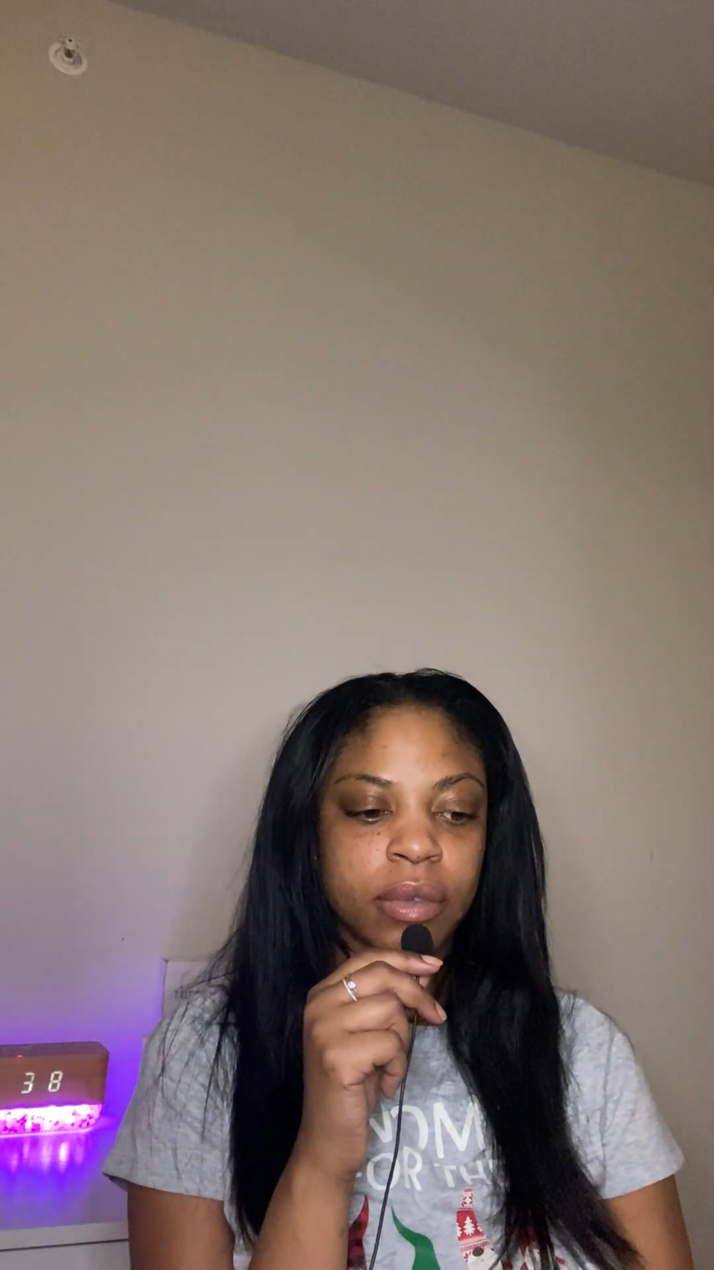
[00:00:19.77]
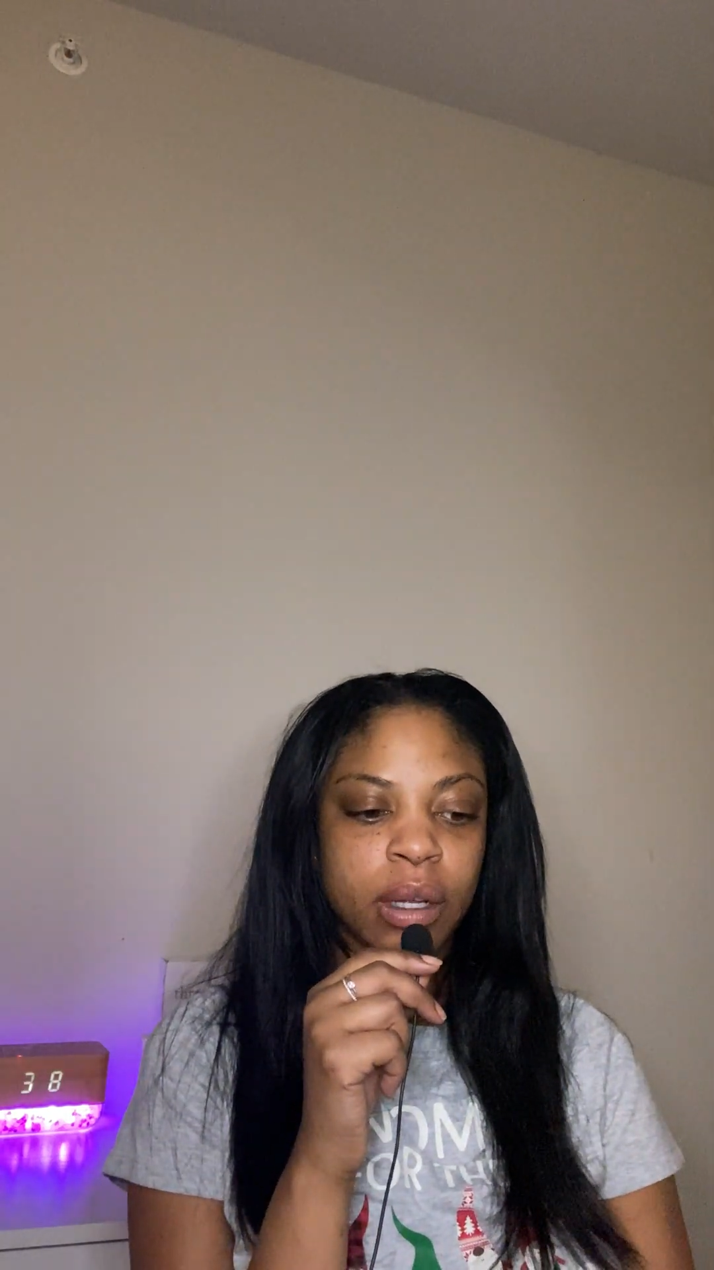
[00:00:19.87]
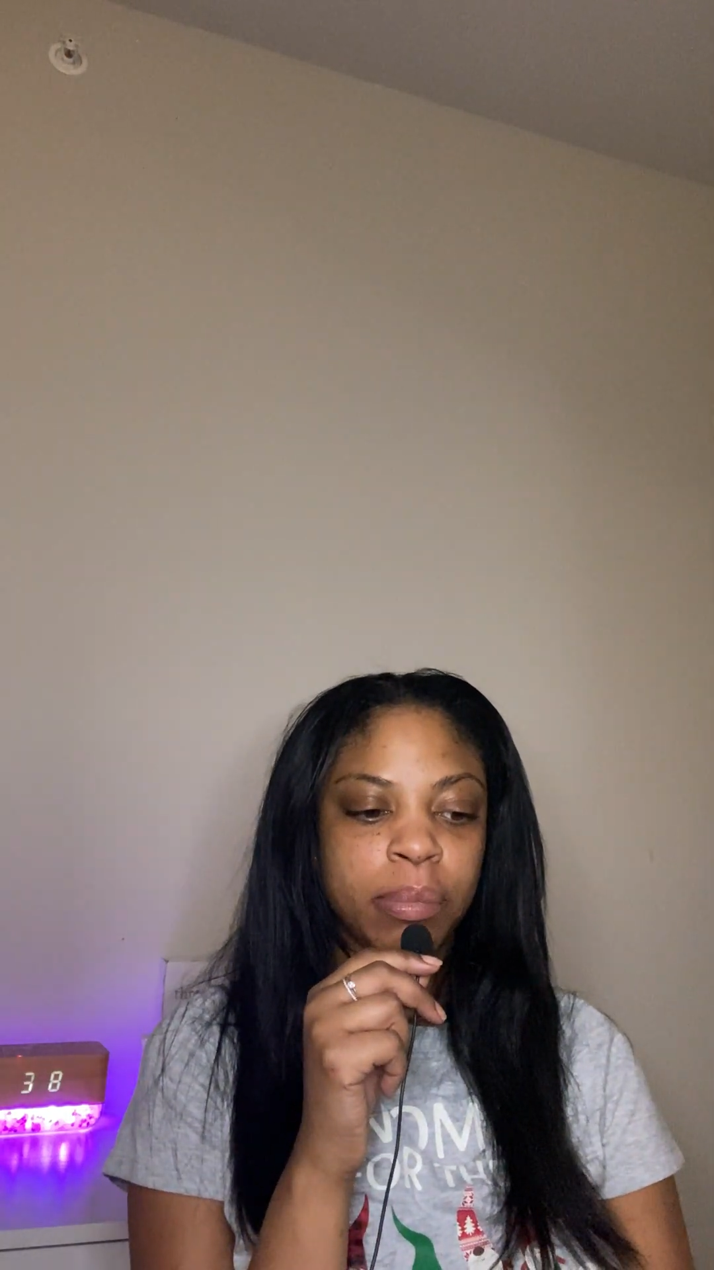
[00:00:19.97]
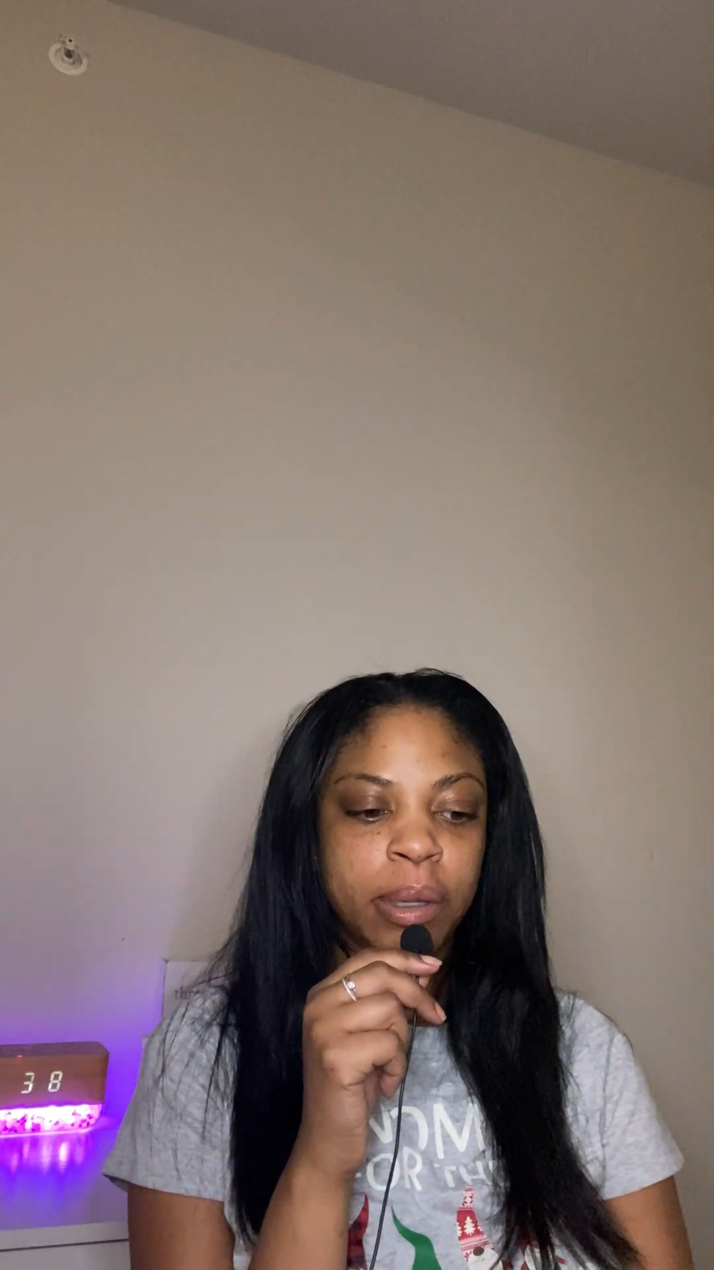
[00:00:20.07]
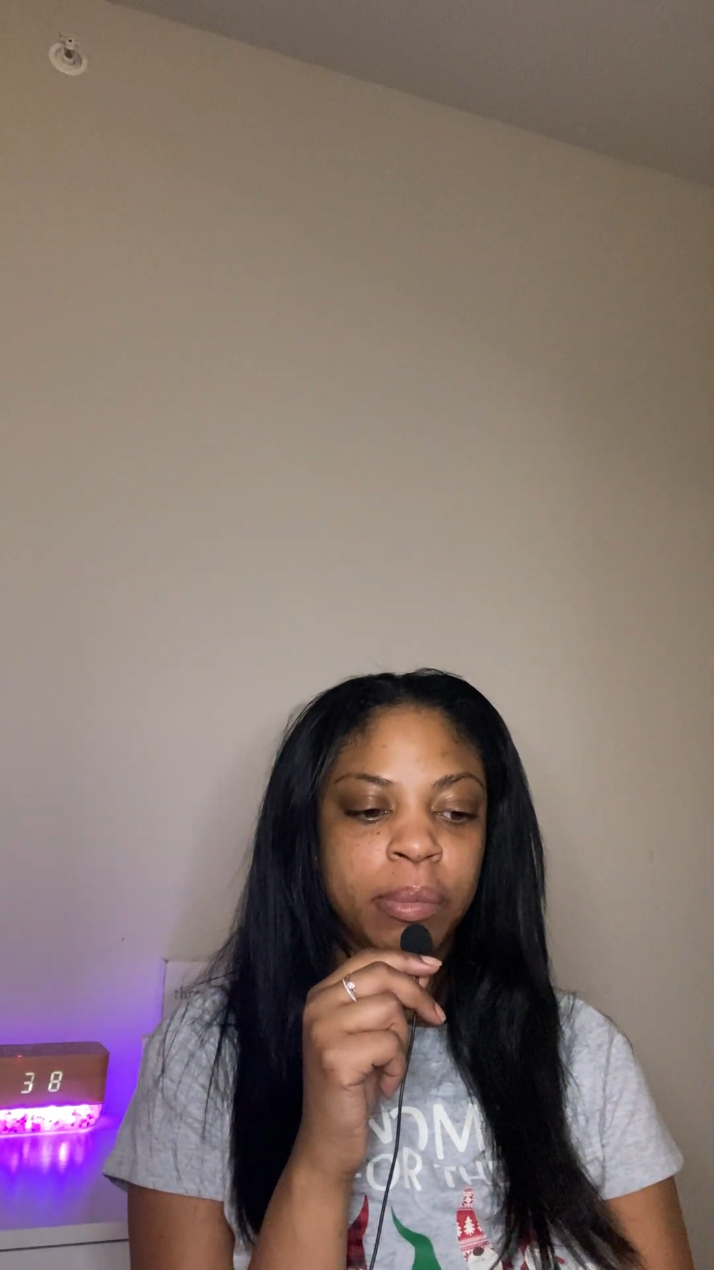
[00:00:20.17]

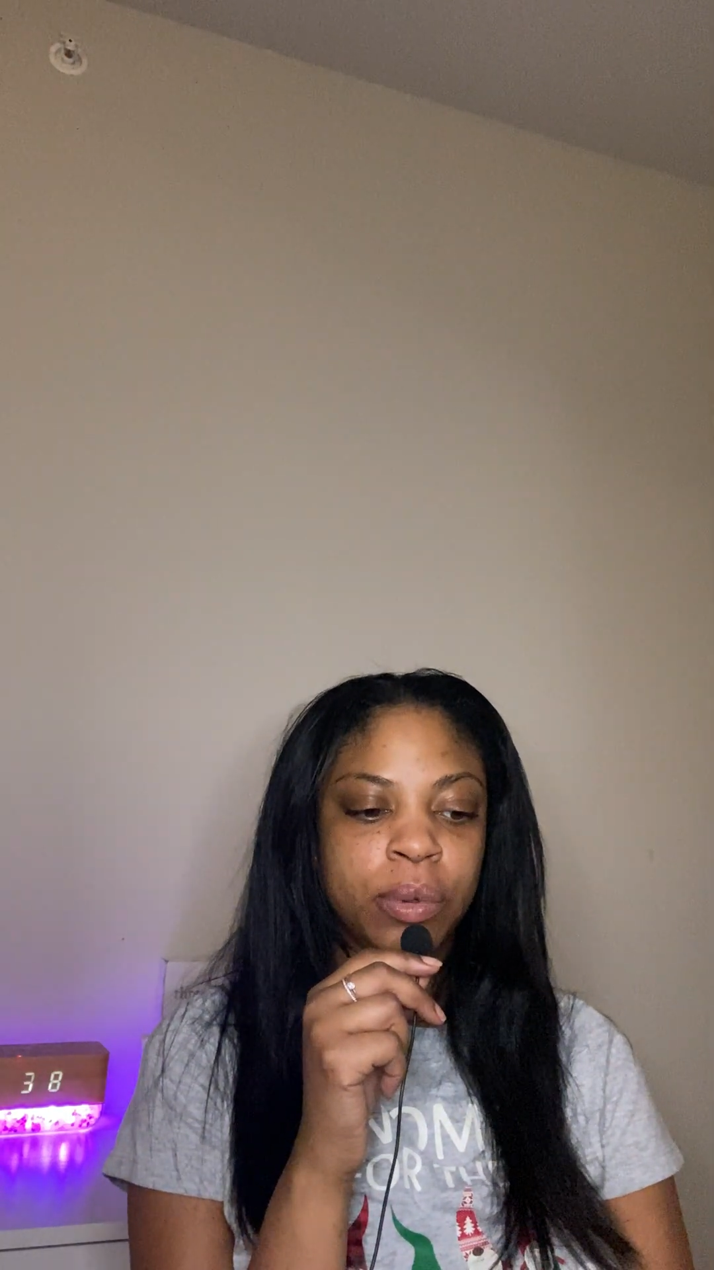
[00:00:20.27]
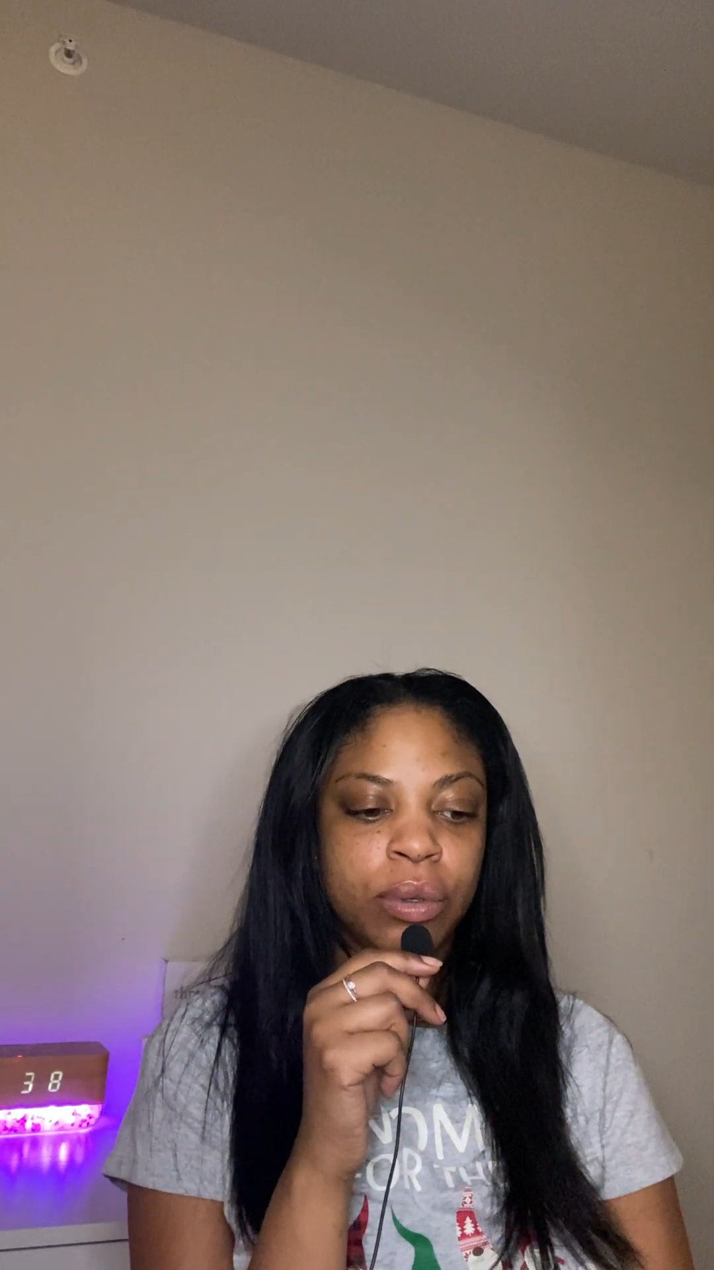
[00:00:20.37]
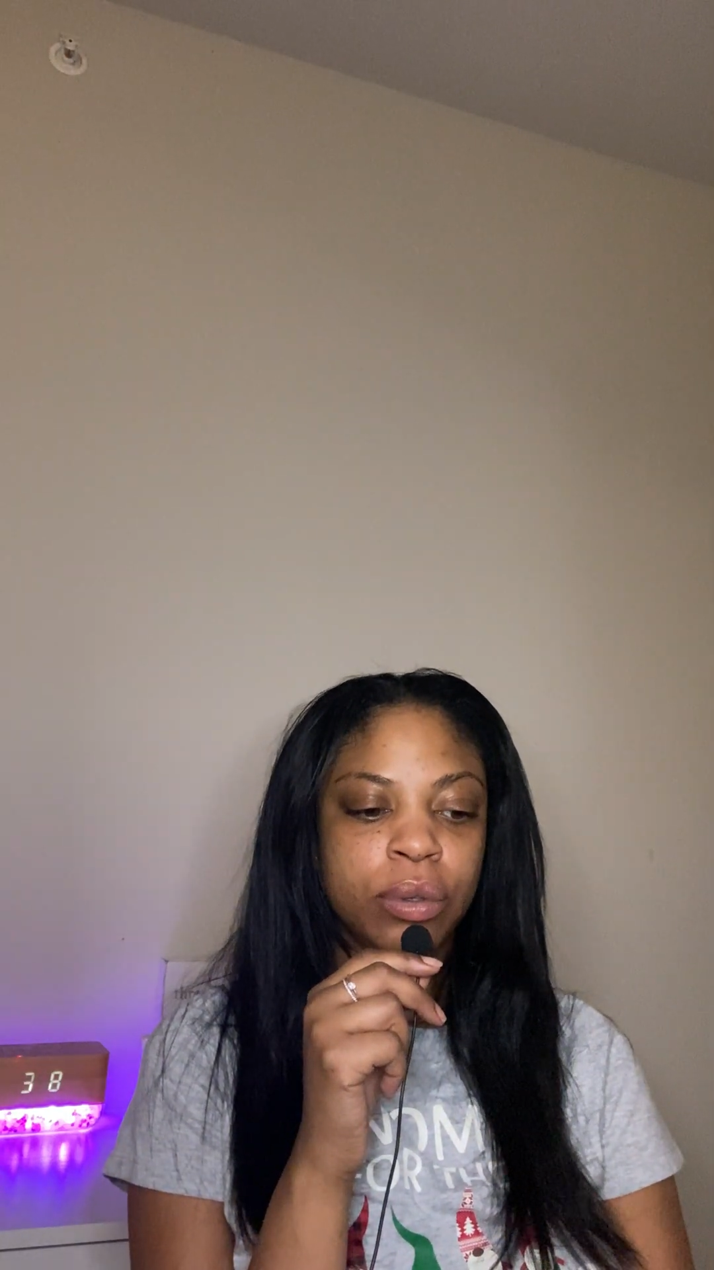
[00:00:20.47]
people